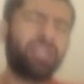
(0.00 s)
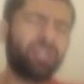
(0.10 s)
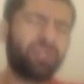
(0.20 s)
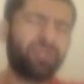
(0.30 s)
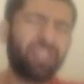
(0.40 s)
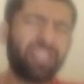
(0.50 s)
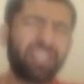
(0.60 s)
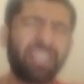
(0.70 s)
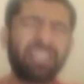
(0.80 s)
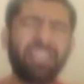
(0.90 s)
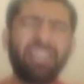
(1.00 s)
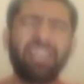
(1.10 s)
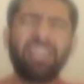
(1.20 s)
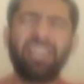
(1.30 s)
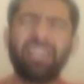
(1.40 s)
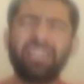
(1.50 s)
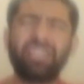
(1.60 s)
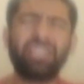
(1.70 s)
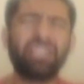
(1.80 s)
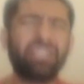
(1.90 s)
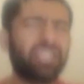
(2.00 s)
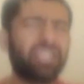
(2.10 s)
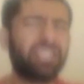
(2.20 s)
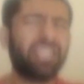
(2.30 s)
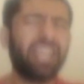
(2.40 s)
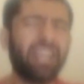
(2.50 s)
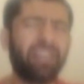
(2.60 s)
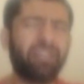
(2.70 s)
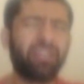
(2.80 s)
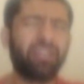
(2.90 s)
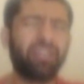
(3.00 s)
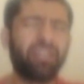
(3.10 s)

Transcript: I just feel that she's there,